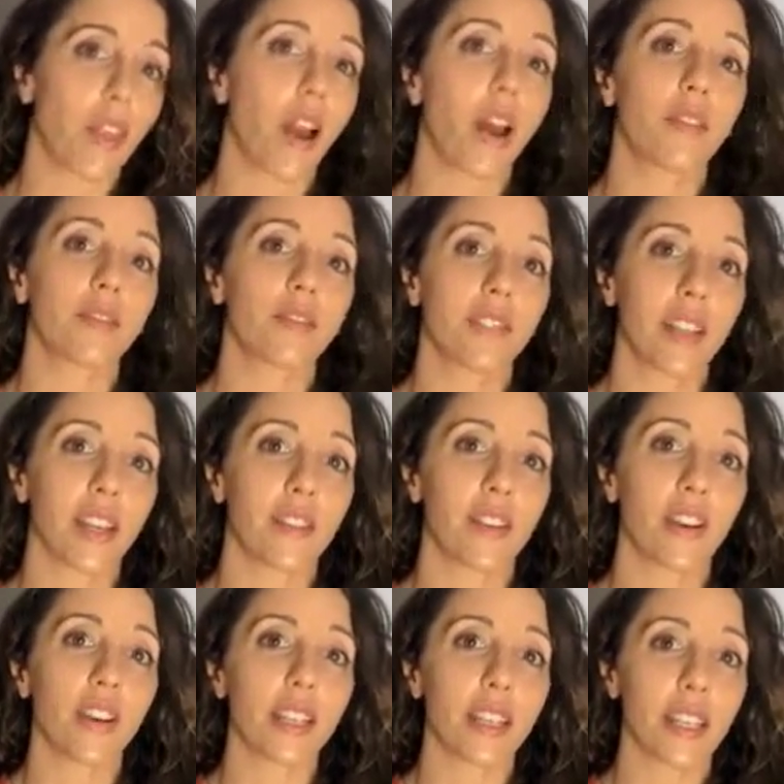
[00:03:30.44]

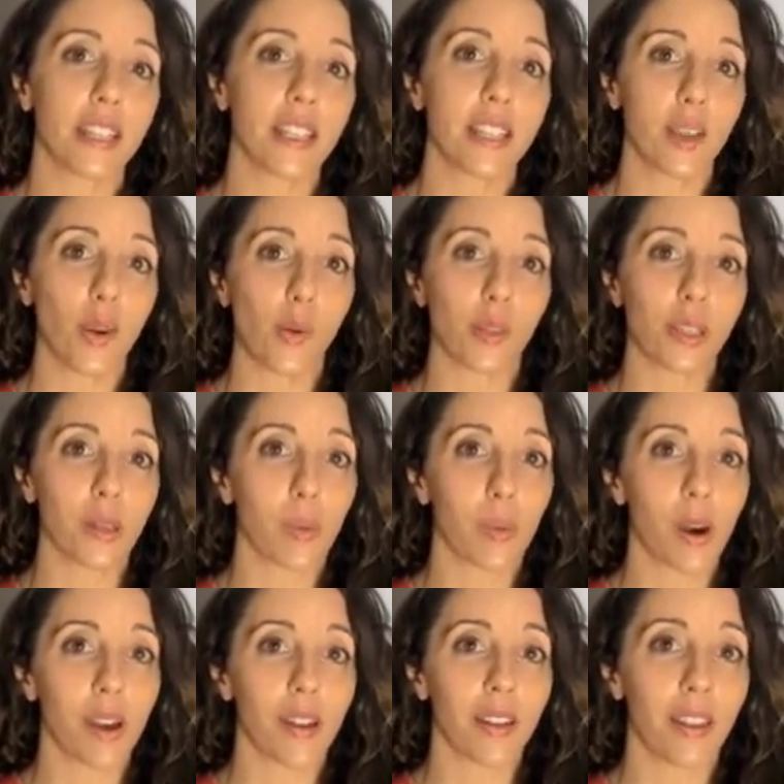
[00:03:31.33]
unflavored is the only
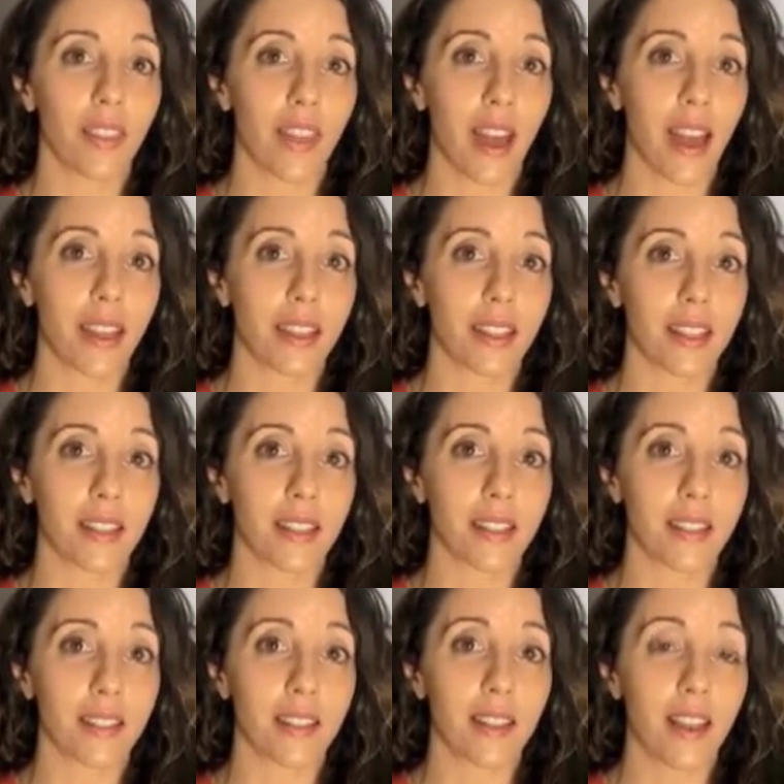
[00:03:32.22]
one that
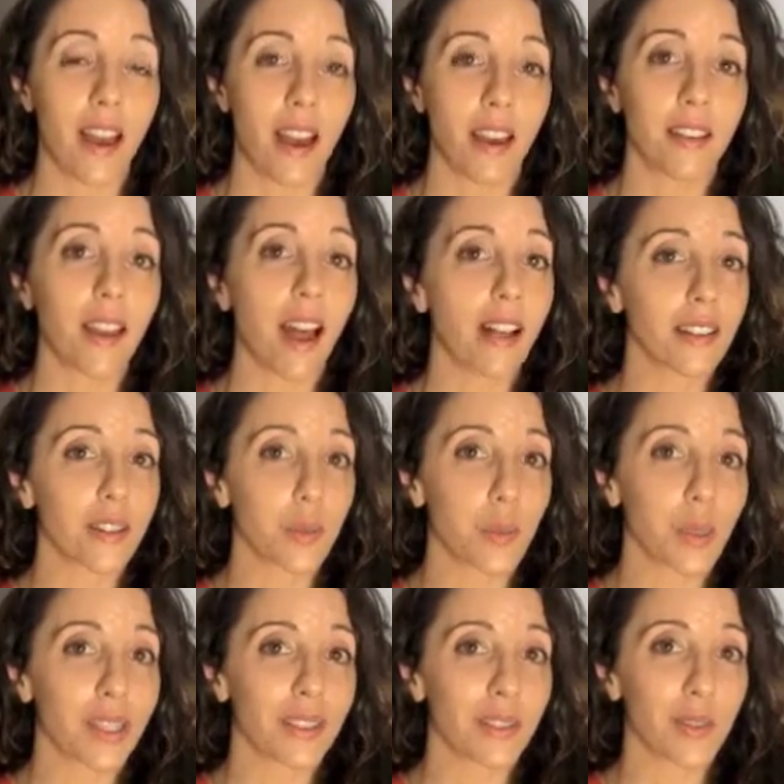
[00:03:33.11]
is not
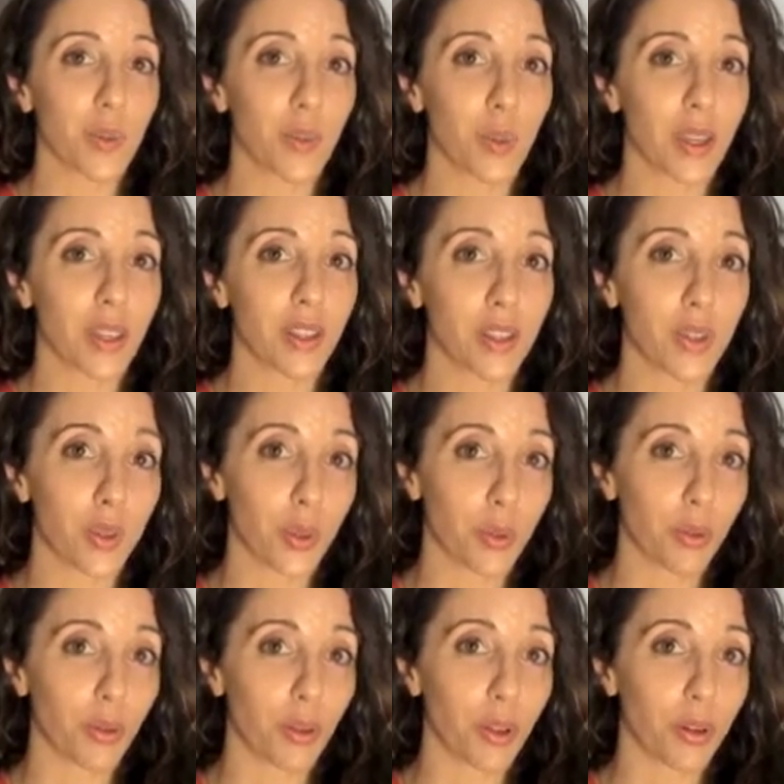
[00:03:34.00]
sweetened with
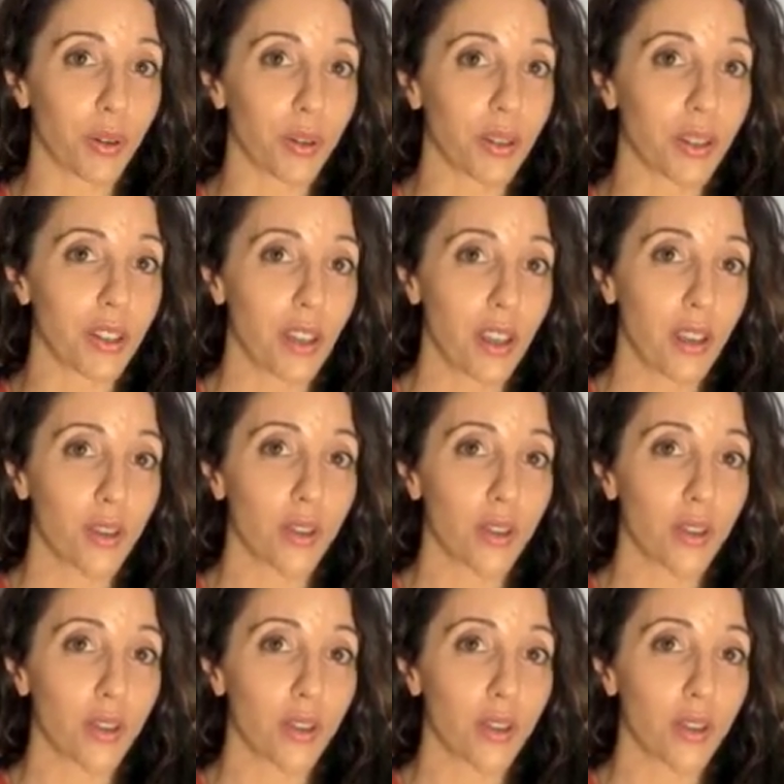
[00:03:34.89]
sucralose.